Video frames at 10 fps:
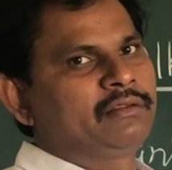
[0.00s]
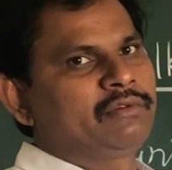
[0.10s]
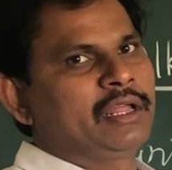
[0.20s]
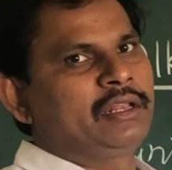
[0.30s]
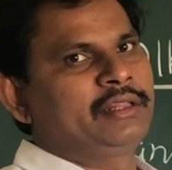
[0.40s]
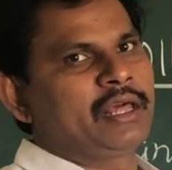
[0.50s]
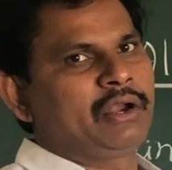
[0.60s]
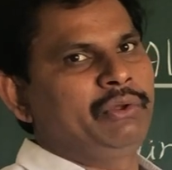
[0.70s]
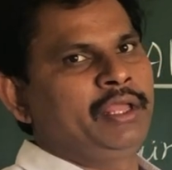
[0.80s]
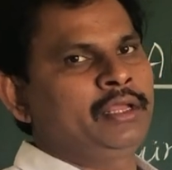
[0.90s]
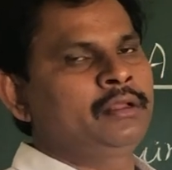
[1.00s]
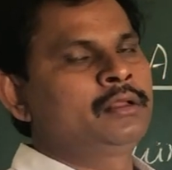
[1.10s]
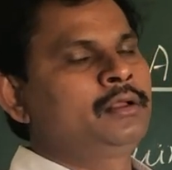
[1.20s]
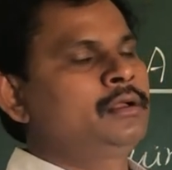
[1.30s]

While they are doing